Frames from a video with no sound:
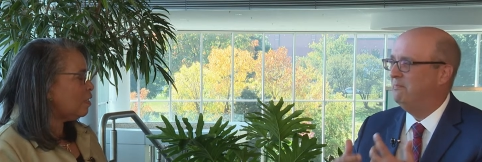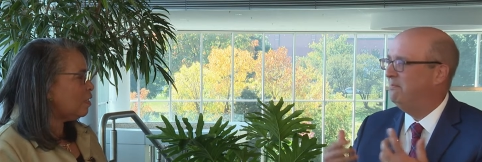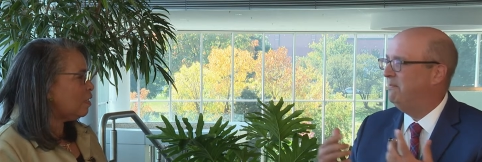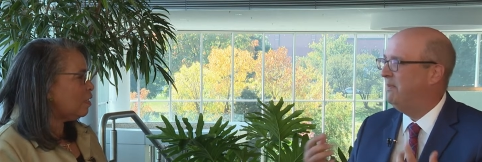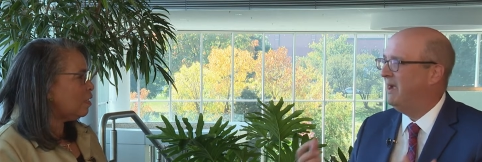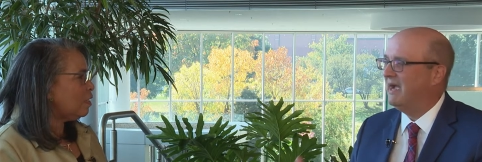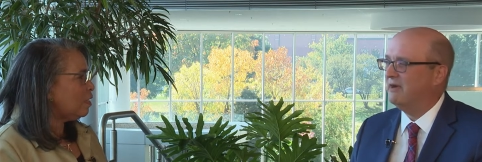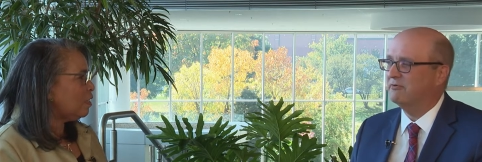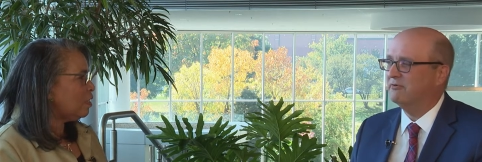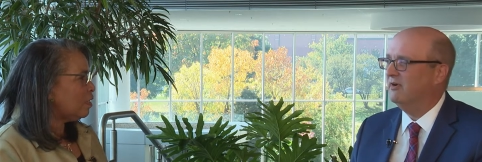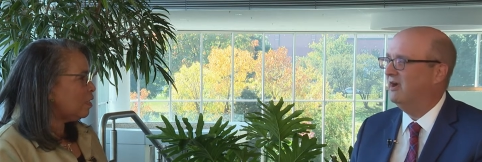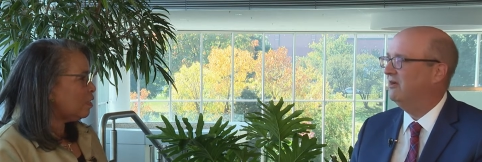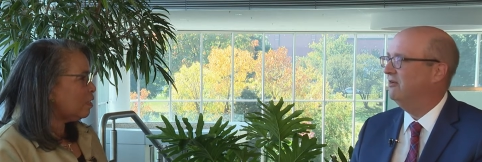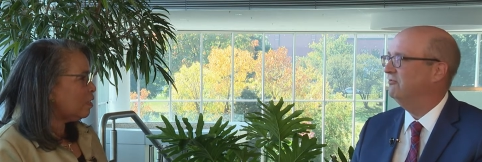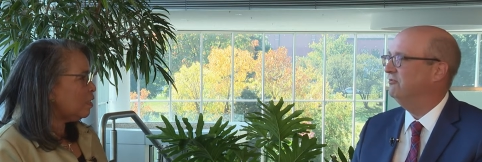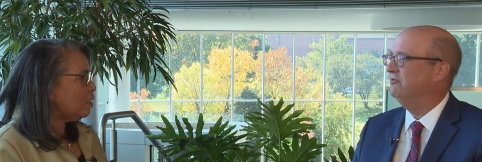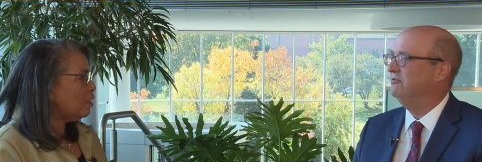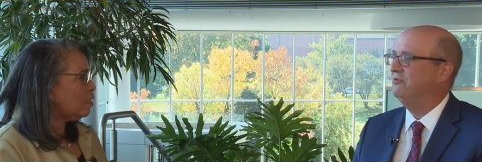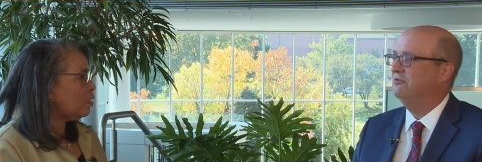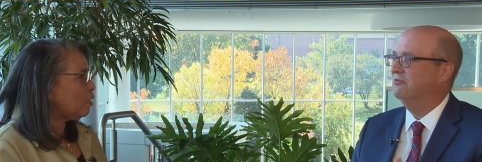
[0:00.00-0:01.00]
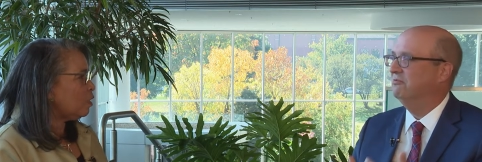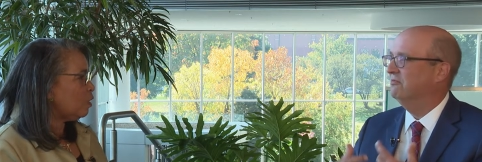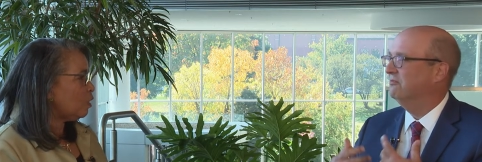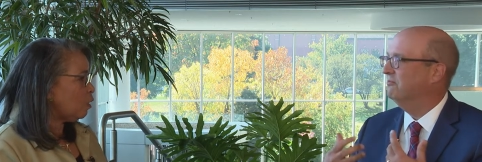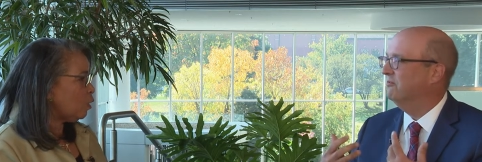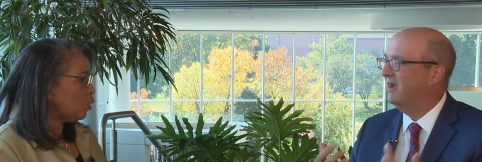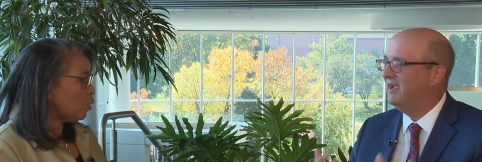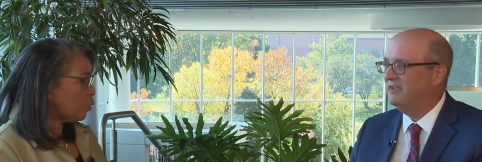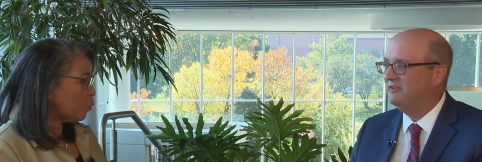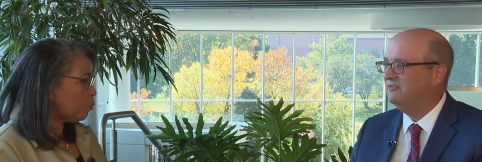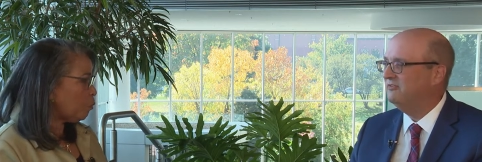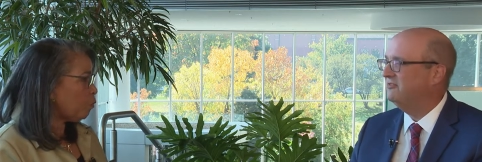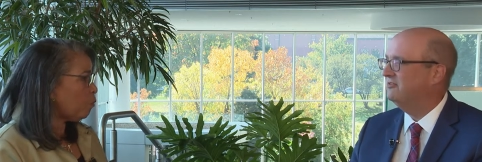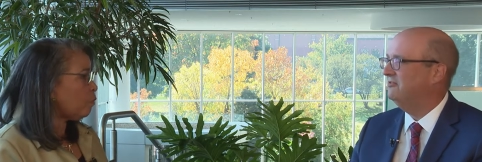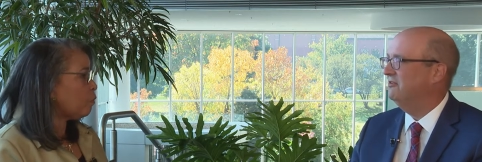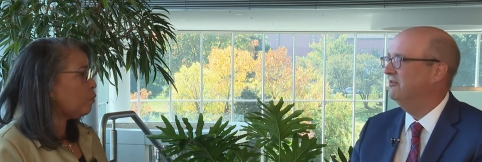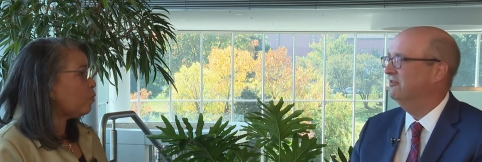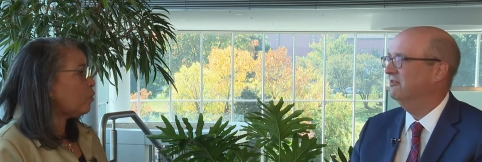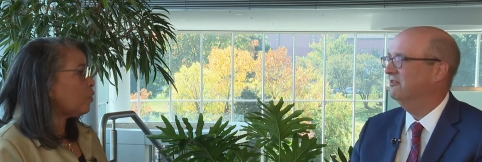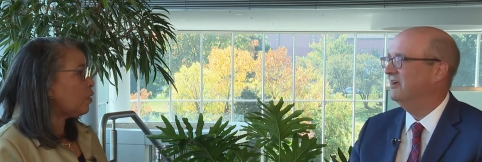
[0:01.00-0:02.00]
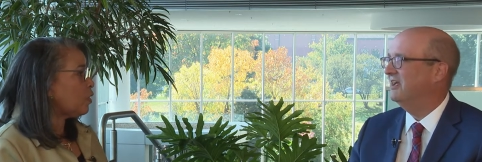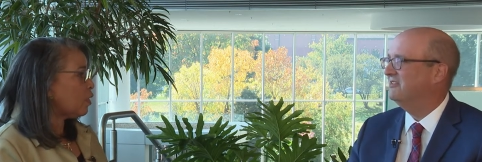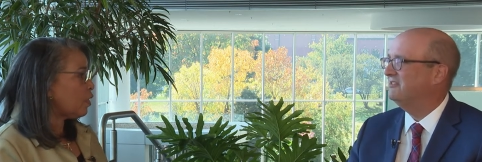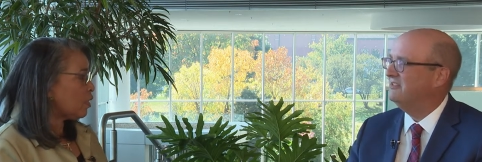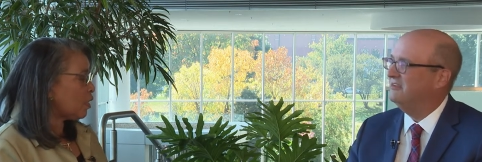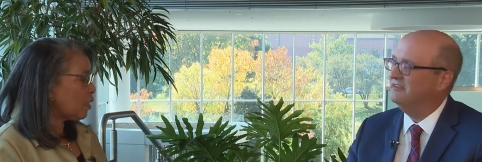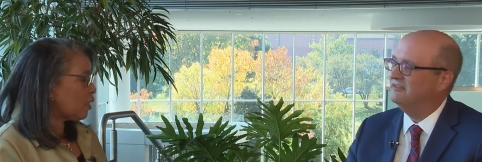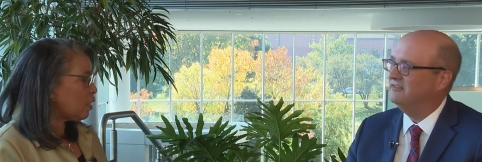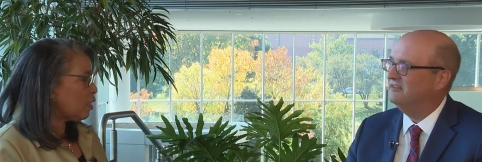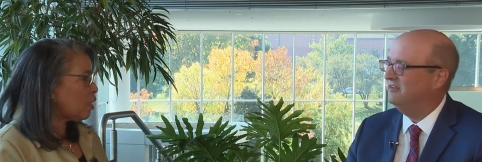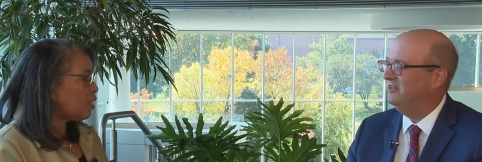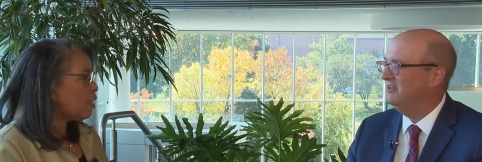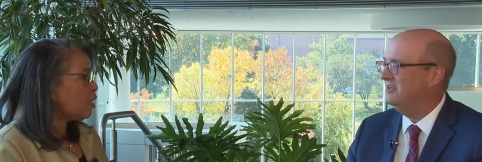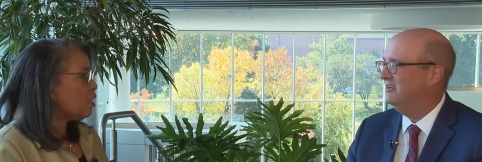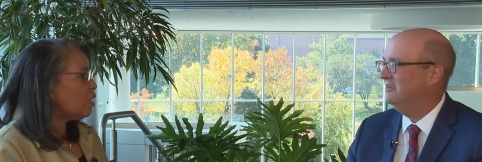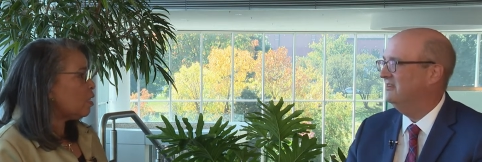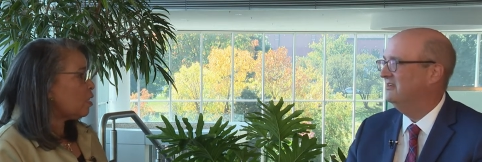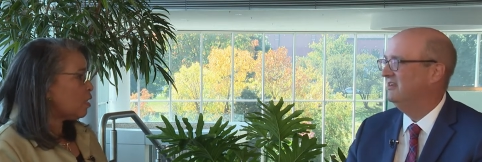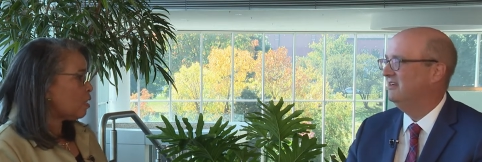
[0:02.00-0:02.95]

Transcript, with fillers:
Speaker 1: background, your race, your ethnicity,